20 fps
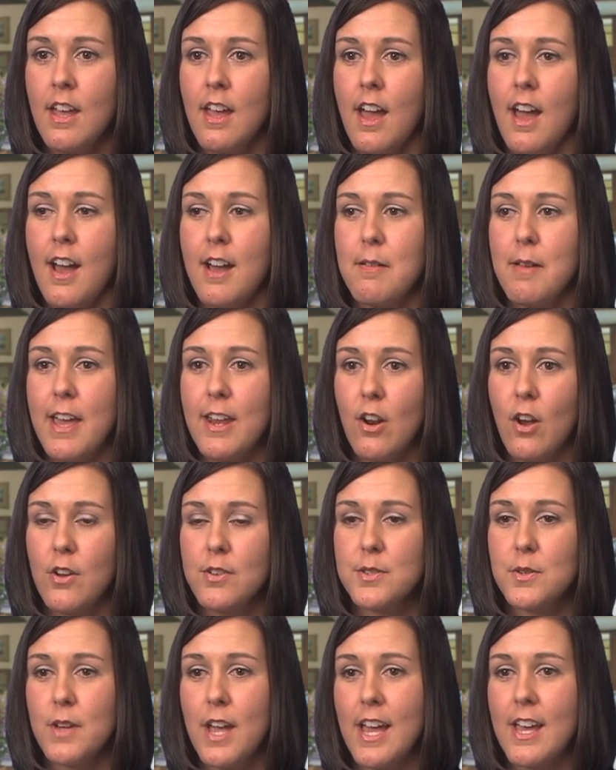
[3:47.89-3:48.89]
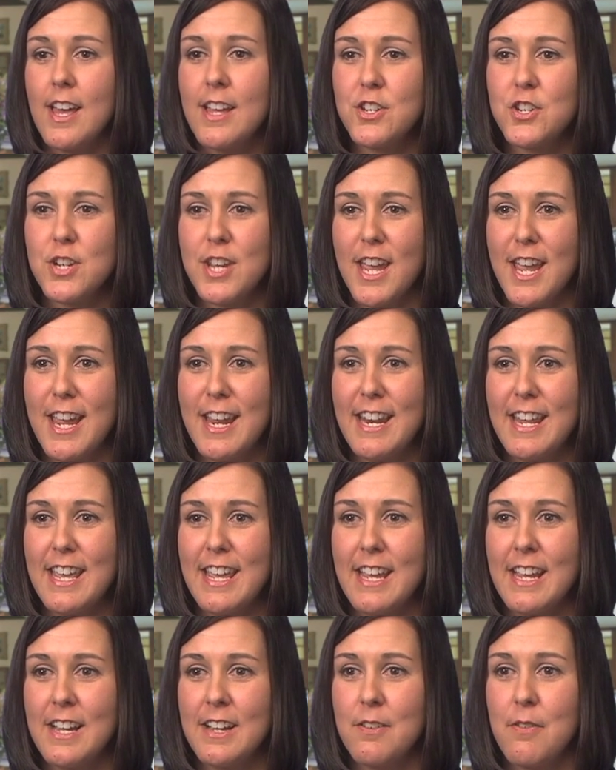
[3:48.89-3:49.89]
And also
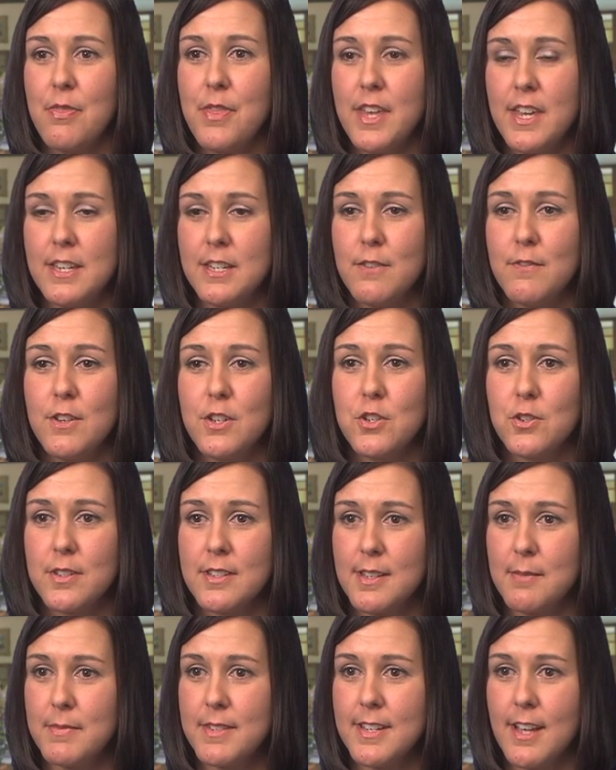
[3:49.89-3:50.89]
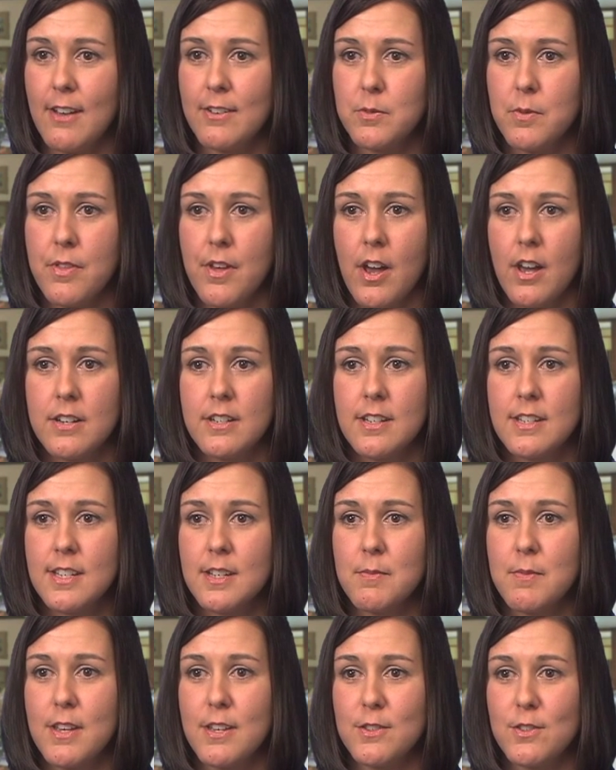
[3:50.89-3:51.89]
educating the individuals themselves with
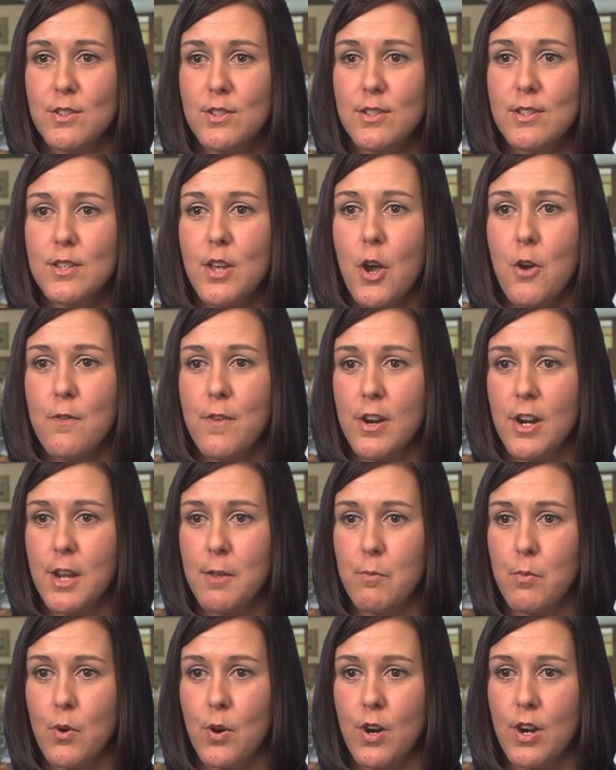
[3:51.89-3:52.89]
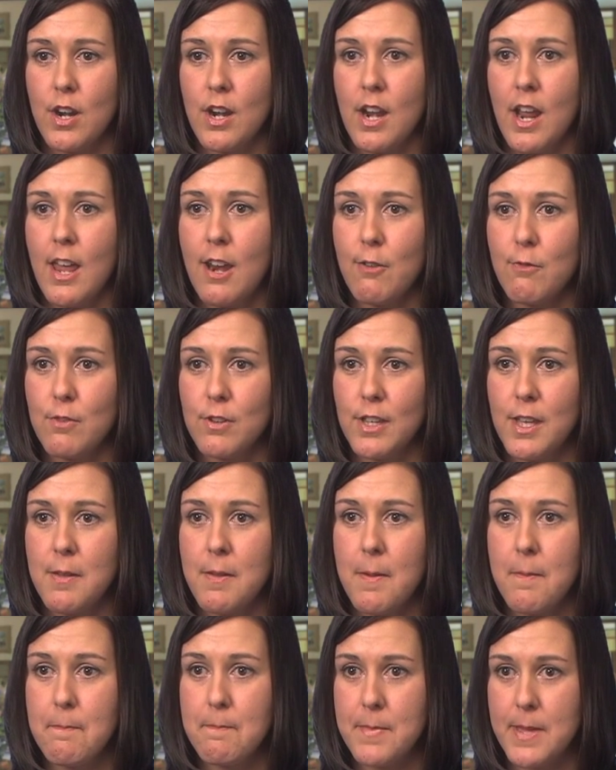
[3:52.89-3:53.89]
autism is so very important, and a
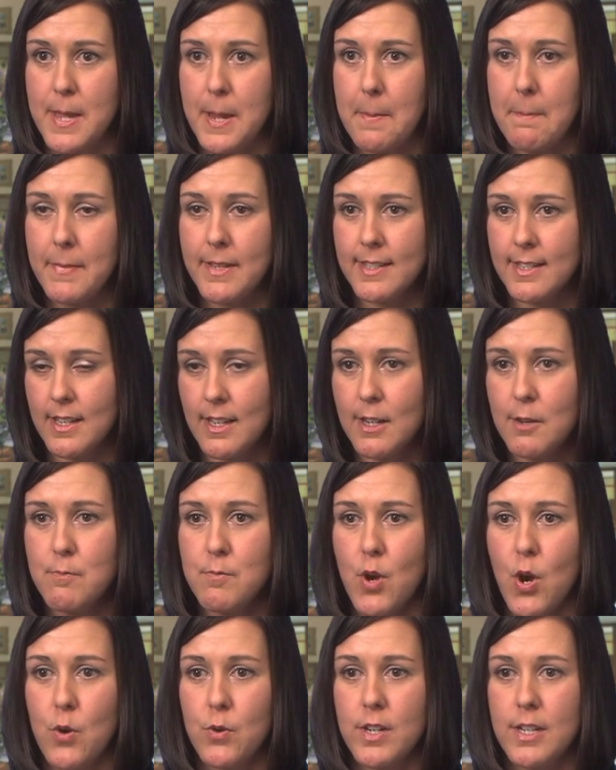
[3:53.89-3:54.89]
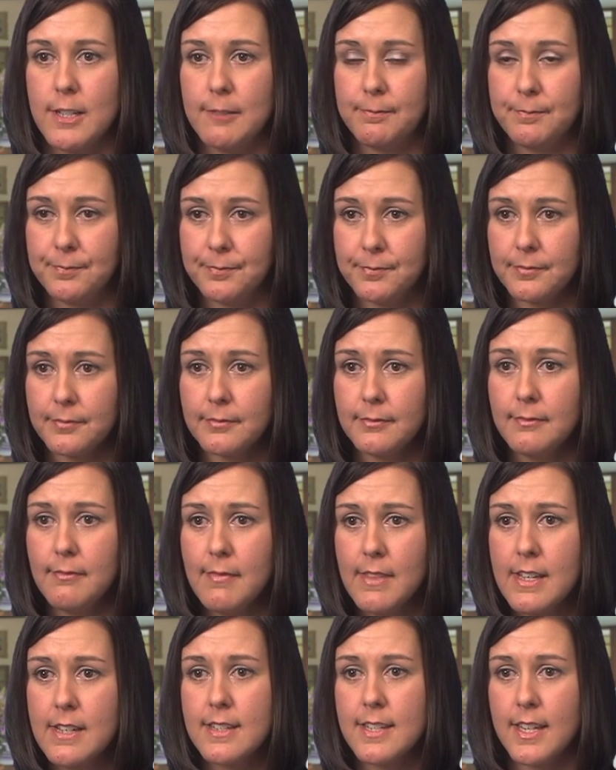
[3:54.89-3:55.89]
really big missing component
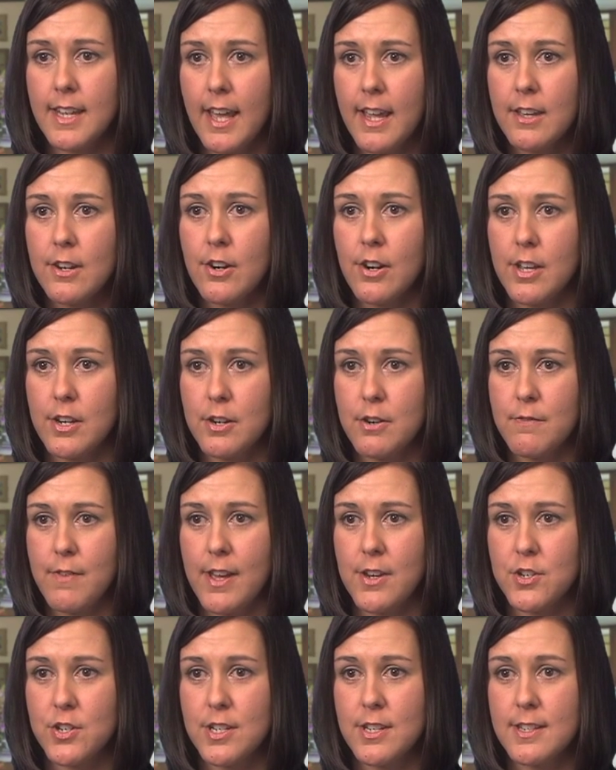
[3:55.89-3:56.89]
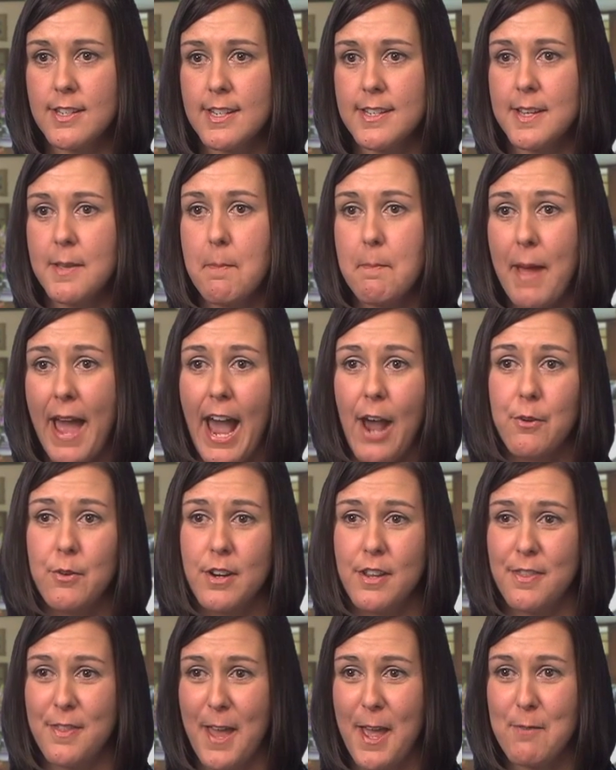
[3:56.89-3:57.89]
today in our interventions is
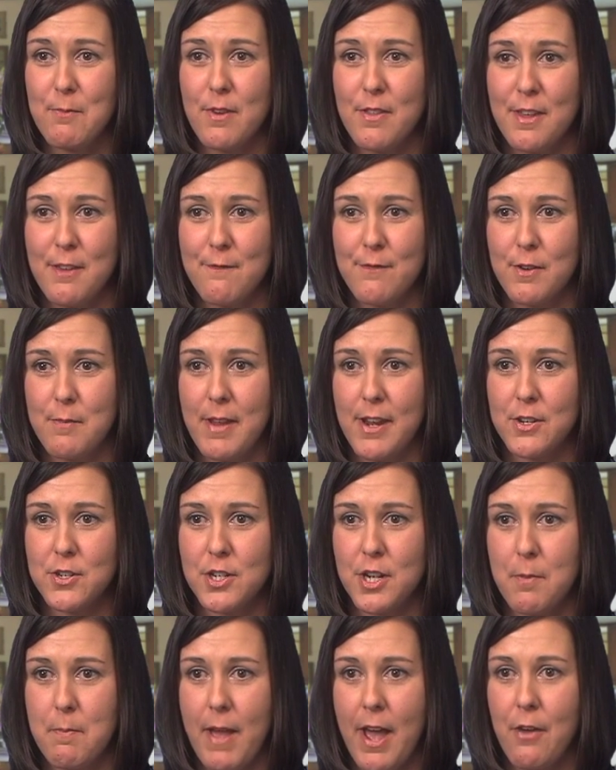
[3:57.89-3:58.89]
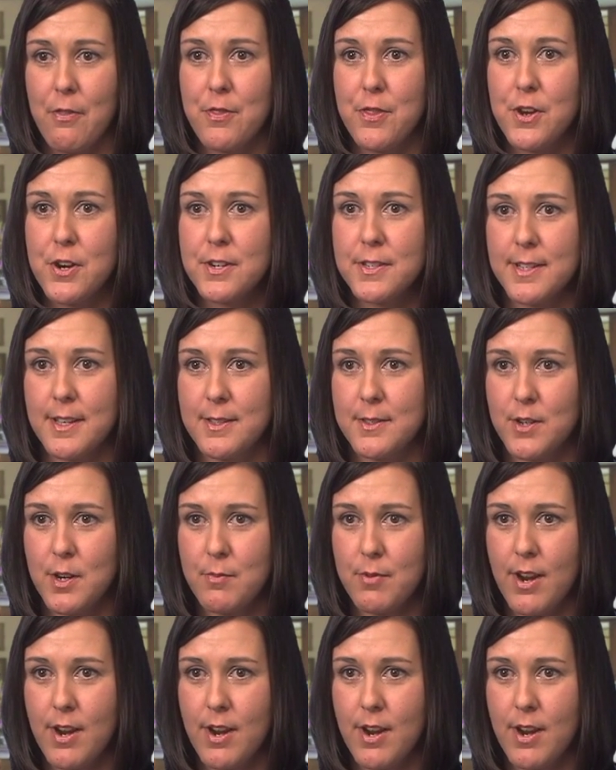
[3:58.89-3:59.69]
empowering them with information about their sensory